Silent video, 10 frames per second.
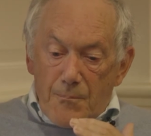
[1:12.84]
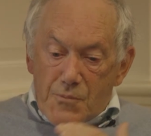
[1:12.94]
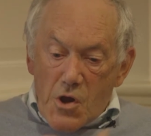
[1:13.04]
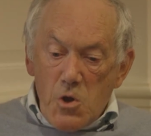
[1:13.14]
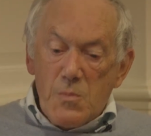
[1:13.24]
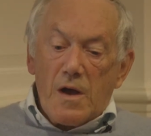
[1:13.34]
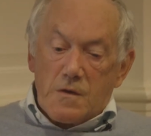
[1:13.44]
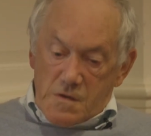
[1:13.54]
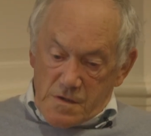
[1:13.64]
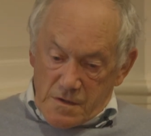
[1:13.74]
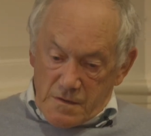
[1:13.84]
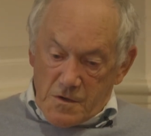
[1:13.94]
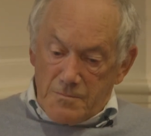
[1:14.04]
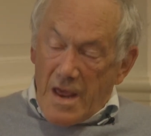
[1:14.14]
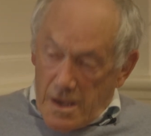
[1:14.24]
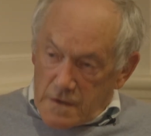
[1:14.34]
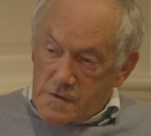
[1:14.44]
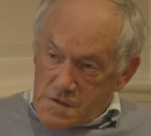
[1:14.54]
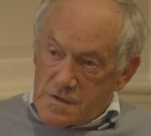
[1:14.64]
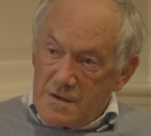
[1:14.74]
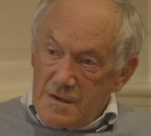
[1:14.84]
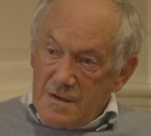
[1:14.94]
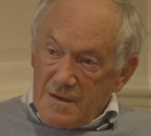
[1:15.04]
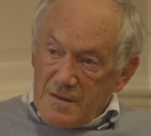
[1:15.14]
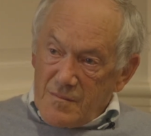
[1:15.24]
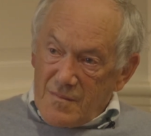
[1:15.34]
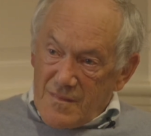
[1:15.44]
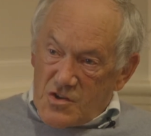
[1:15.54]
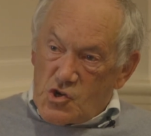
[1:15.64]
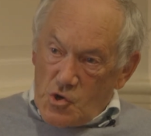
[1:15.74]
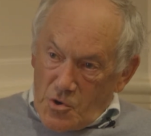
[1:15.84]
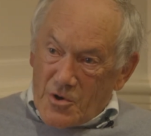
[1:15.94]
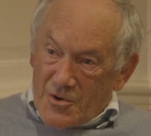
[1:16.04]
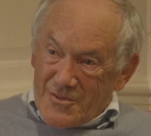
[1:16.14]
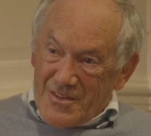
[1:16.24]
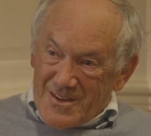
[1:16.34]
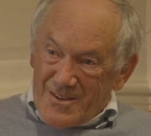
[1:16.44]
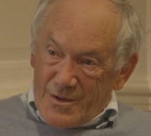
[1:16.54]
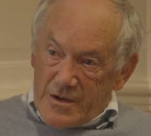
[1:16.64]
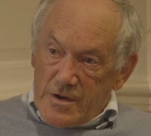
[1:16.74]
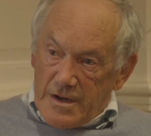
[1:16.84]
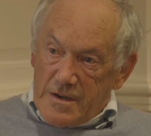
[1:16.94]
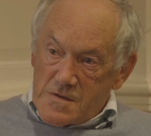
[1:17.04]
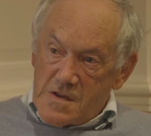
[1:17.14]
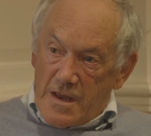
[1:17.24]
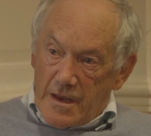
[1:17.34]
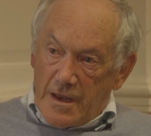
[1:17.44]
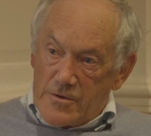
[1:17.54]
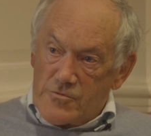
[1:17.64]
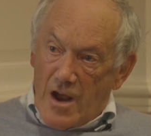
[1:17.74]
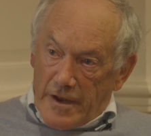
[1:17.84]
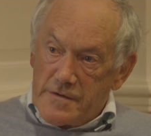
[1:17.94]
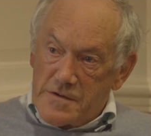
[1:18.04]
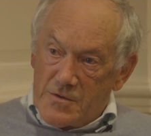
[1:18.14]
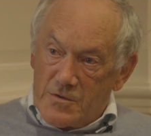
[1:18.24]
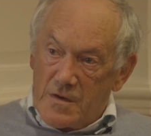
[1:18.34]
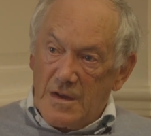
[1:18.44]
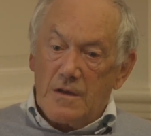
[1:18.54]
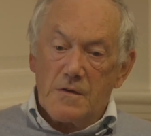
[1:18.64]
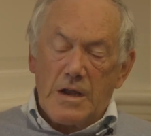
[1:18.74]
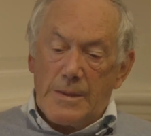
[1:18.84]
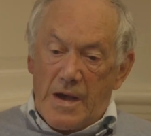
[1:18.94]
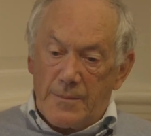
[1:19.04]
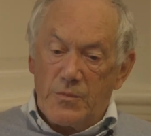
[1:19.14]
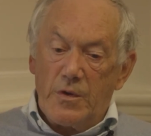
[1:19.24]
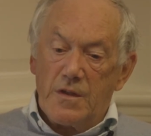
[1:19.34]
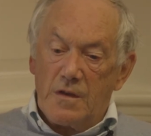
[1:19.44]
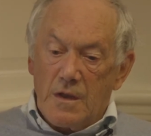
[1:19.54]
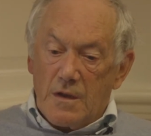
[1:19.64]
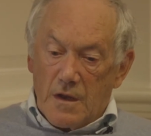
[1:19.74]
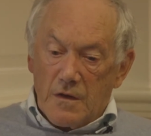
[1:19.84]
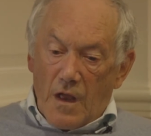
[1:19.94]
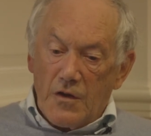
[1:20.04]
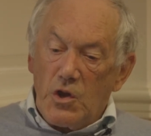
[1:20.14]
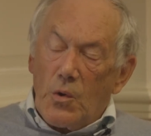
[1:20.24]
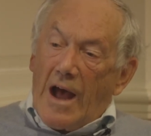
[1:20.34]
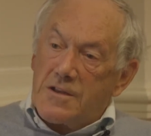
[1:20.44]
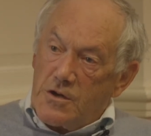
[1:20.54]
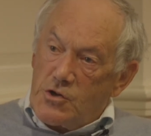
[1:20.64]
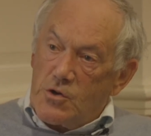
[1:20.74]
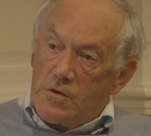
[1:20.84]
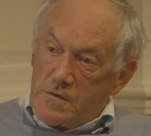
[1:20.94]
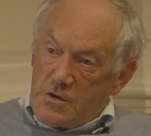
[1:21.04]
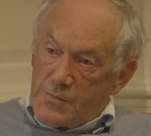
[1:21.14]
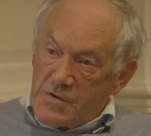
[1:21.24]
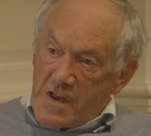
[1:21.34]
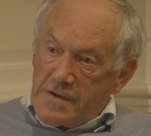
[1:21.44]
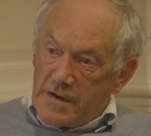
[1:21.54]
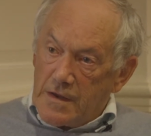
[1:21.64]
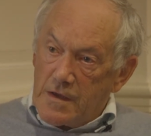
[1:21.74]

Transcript: probe us, to make us sure that we're really saying it right, or to come up with a, a, a new attitude to presenting